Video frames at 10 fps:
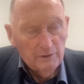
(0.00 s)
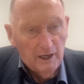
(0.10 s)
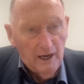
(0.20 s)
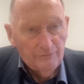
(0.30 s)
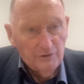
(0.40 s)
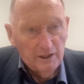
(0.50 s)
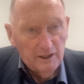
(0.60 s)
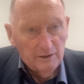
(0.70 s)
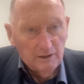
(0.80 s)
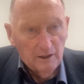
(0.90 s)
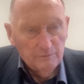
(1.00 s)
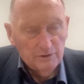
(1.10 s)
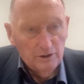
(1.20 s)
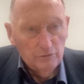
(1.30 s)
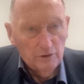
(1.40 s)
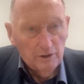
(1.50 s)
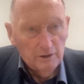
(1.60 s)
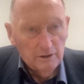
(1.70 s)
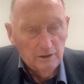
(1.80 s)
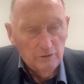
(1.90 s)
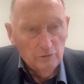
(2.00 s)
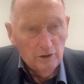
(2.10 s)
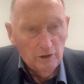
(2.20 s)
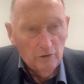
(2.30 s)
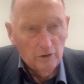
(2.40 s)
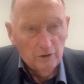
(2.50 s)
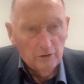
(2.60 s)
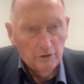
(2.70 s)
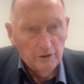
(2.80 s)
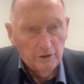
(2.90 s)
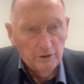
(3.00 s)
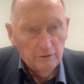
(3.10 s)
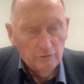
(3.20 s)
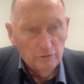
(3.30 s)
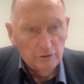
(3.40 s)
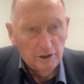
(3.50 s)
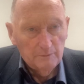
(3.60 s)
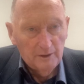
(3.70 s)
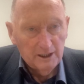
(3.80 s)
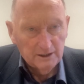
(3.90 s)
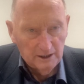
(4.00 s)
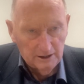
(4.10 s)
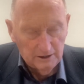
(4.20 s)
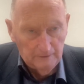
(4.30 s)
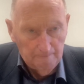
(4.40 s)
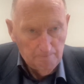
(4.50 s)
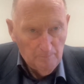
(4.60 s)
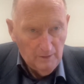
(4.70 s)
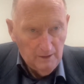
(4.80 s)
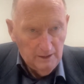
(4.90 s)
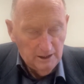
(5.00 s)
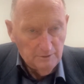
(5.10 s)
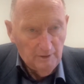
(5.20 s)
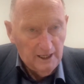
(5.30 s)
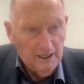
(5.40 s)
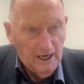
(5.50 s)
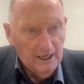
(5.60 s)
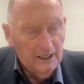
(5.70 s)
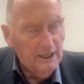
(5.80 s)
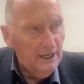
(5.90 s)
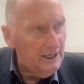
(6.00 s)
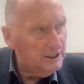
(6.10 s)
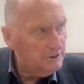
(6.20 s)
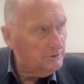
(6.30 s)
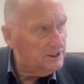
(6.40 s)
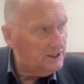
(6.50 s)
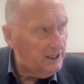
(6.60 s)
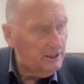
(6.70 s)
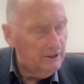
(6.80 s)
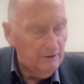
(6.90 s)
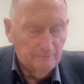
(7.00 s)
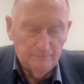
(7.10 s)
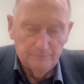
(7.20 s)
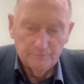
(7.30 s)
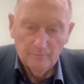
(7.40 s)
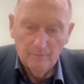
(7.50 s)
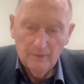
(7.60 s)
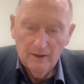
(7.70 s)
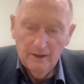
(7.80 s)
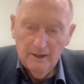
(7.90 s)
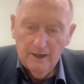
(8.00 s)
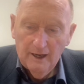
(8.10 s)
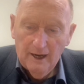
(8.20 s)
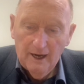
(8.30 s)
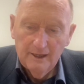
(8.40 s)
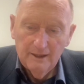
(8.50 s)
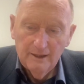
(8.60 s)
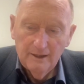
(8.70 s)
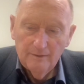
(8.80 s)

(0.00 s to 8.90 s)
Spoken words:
after he had come to know the Lord on the road to Damascus, this man Ananias was sent to him. And